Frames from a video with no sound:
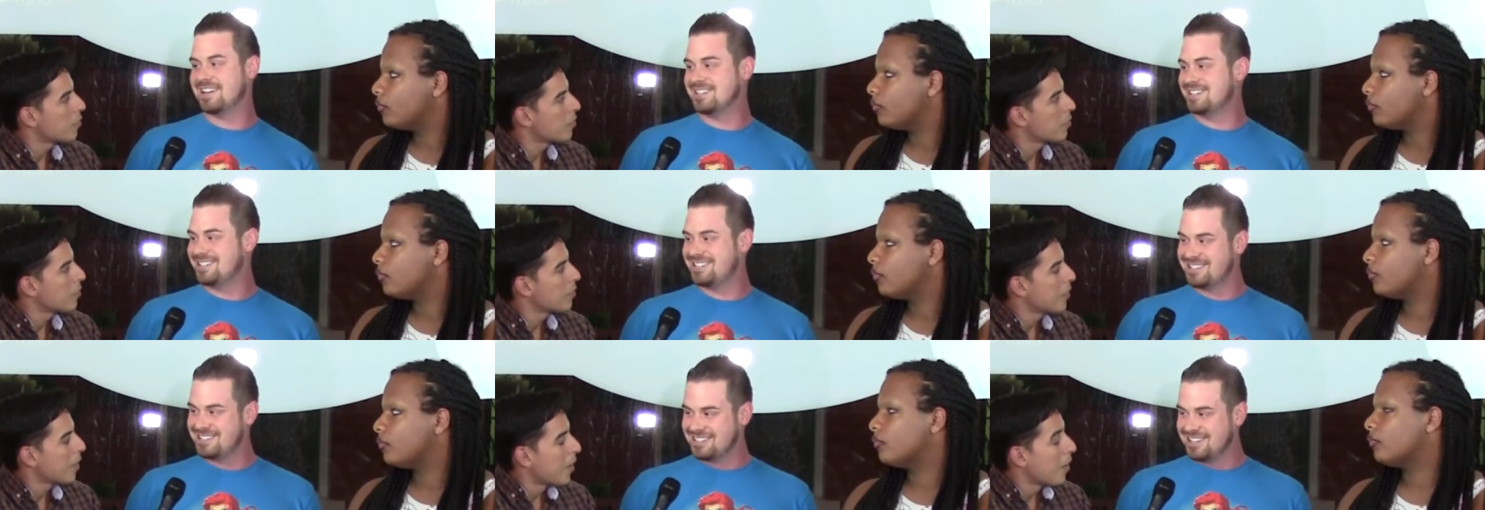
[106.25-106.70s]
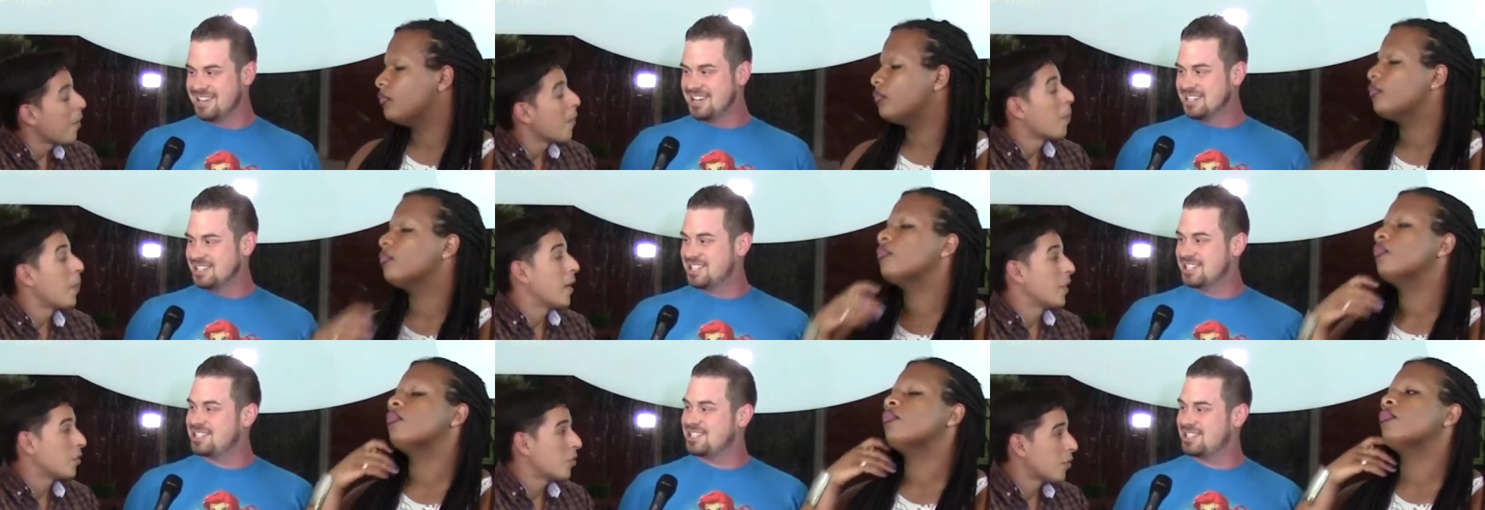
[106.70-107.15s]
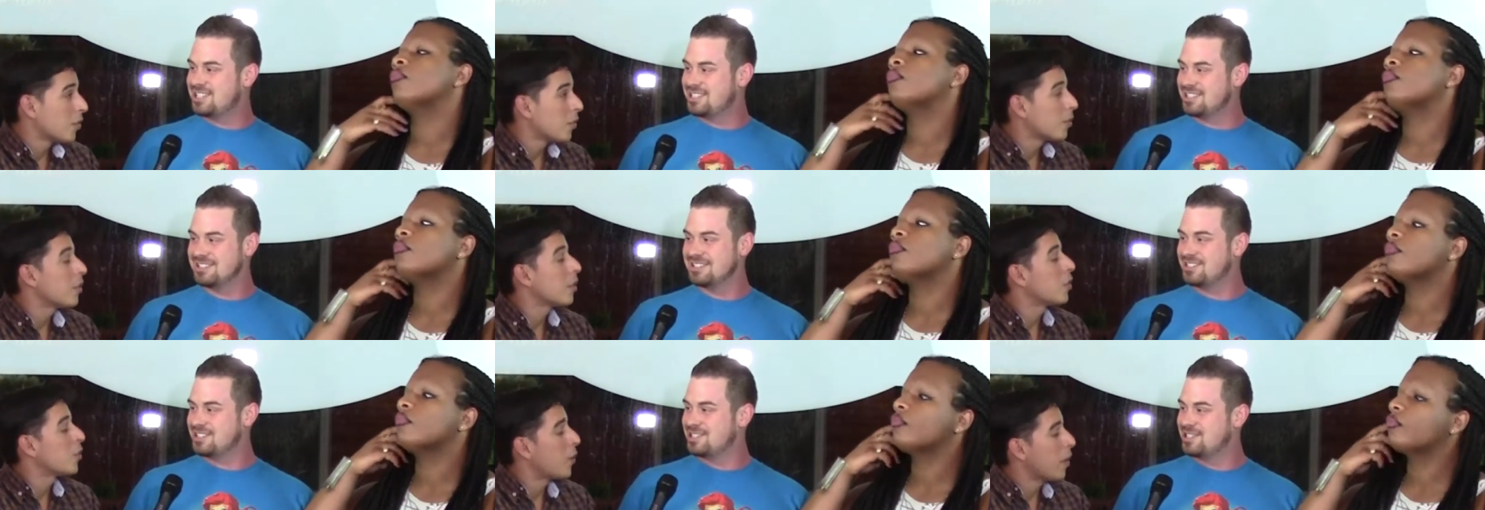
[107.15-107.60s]
Speaker 1: It's
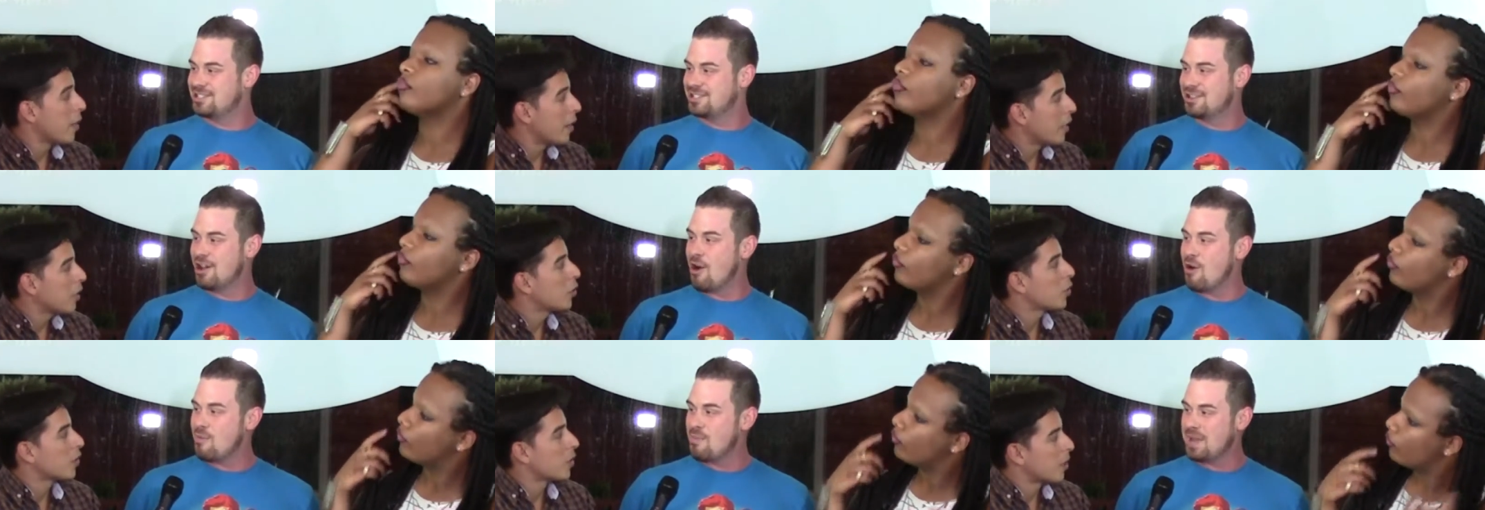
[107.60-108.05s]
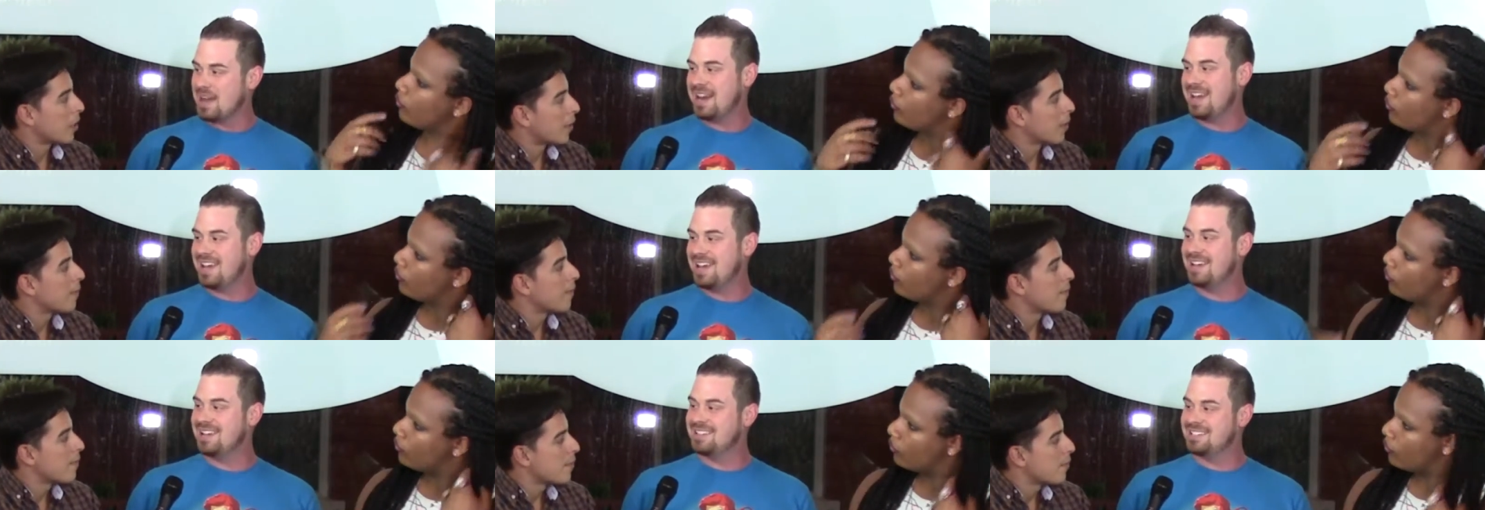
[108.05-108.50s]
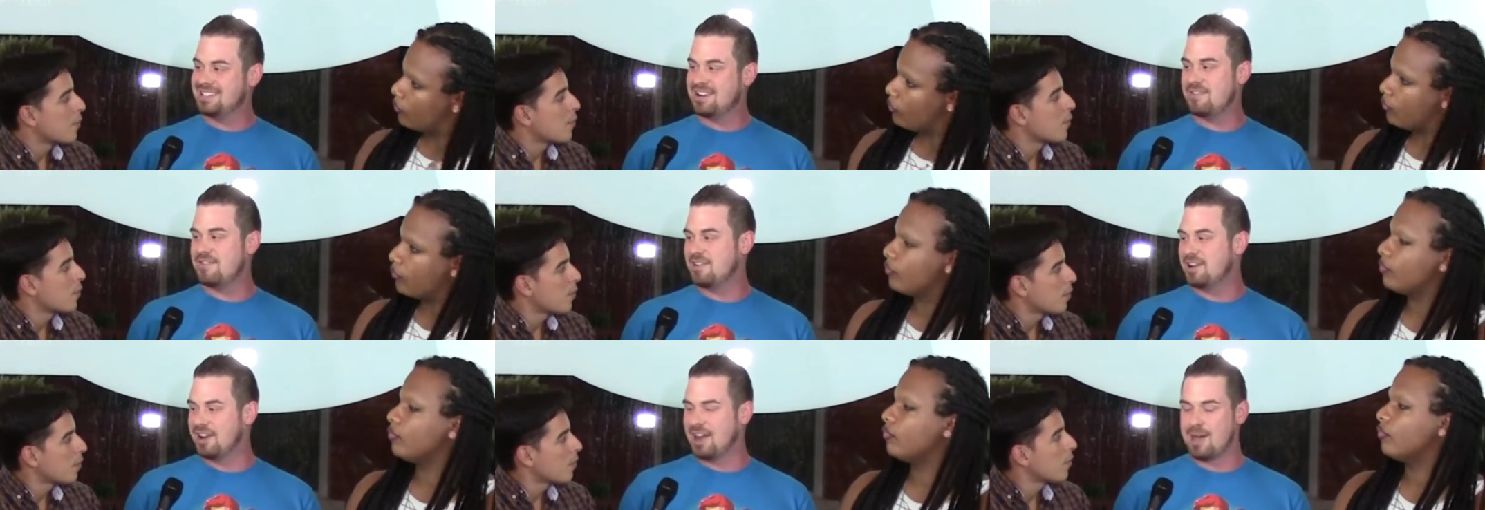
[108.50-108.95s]
just so many
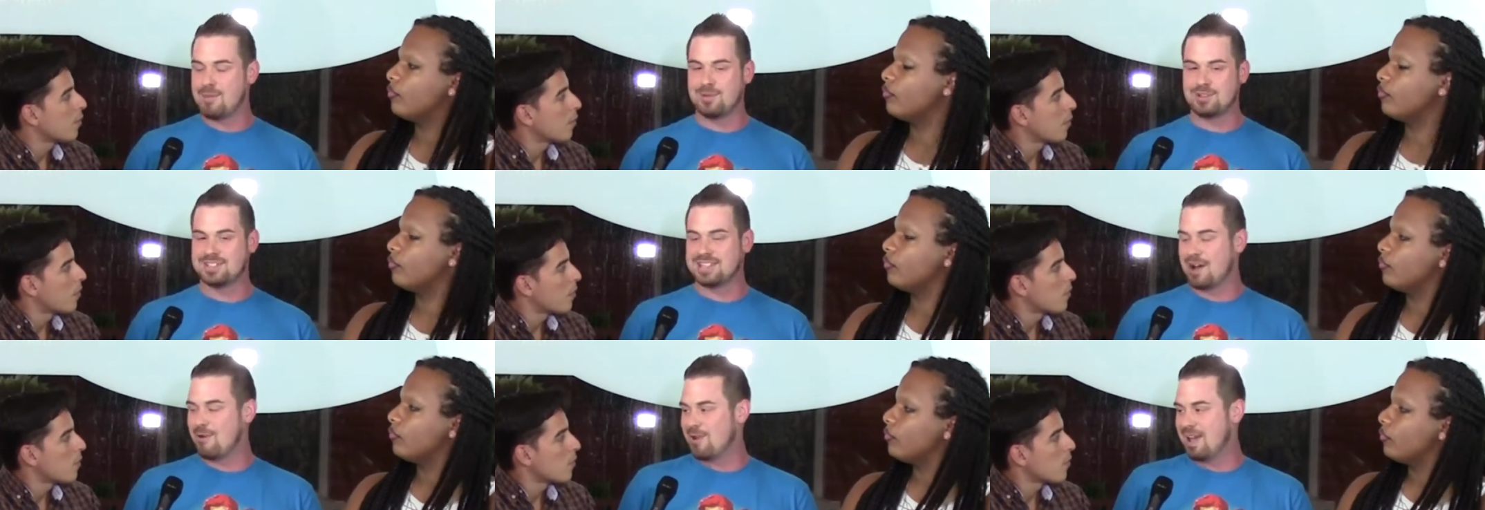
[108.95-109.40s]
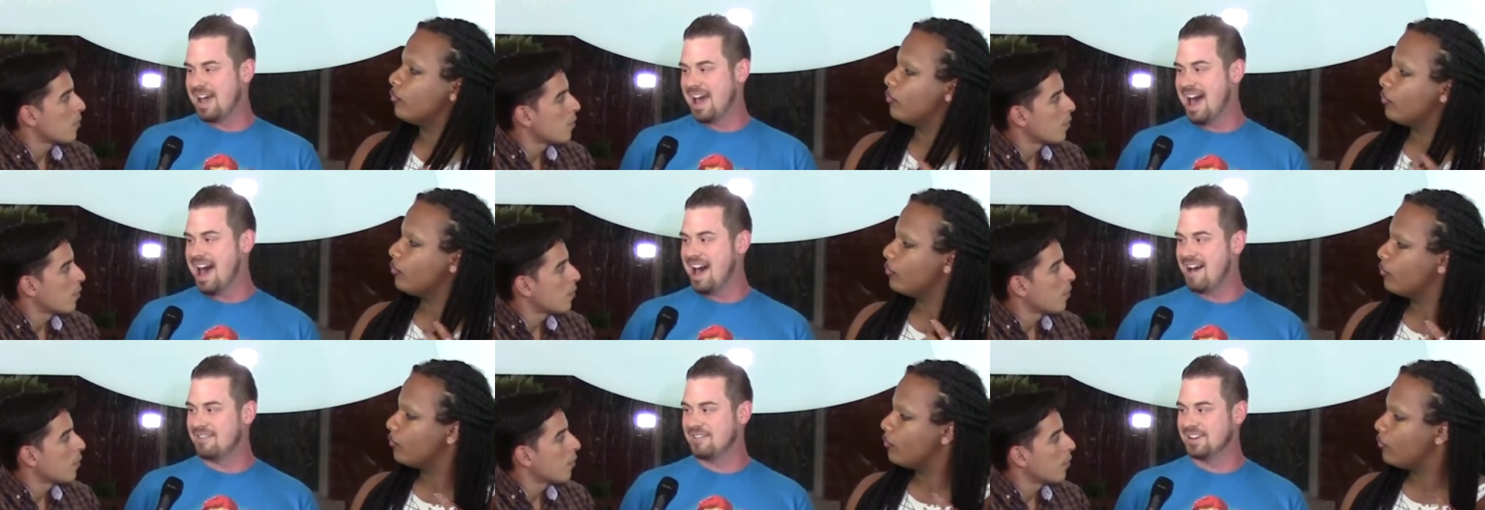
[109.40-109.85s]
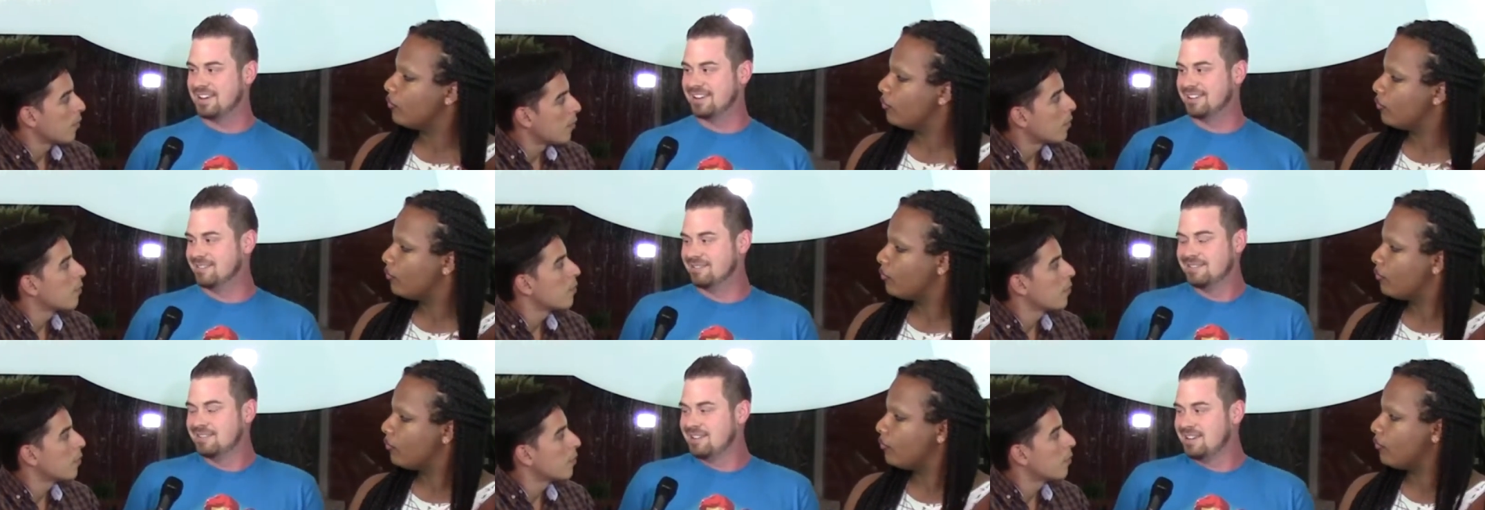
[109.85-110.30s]
different labels that we have
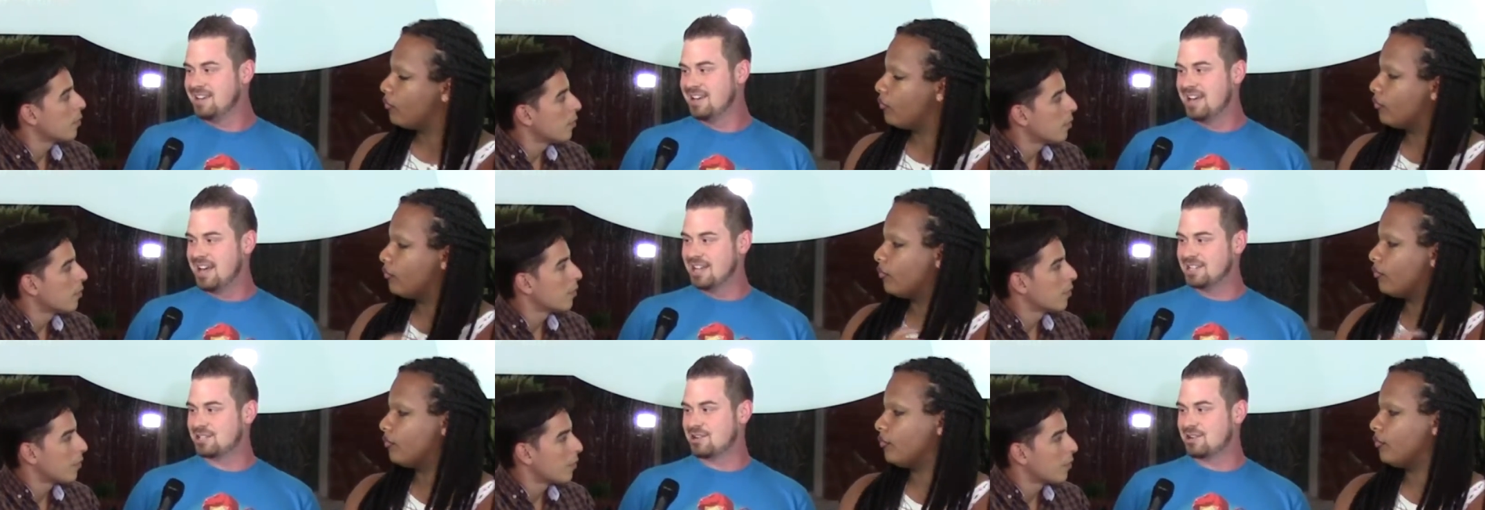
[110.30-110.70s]
and mm-hmm.